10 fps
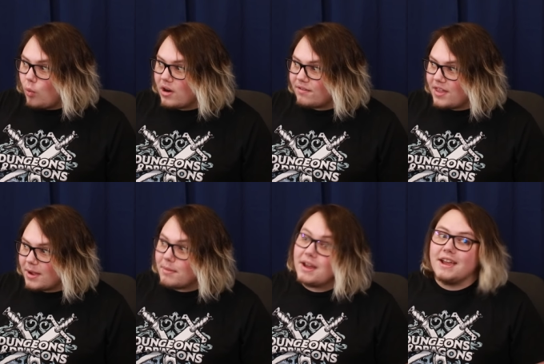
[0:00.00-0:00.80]
one of
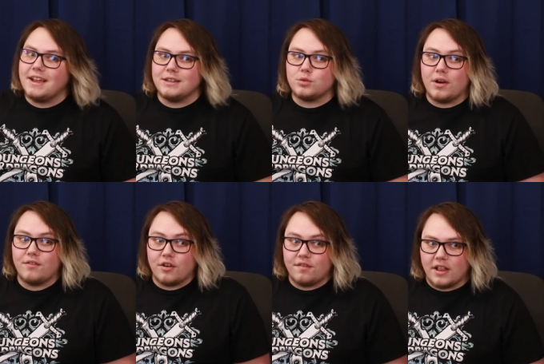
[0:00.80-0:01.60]
them is one of
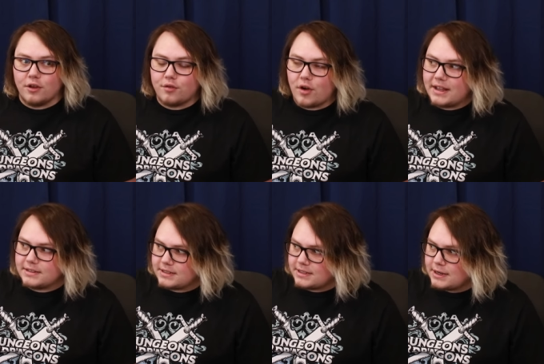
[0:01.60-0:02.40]
your fellow friends.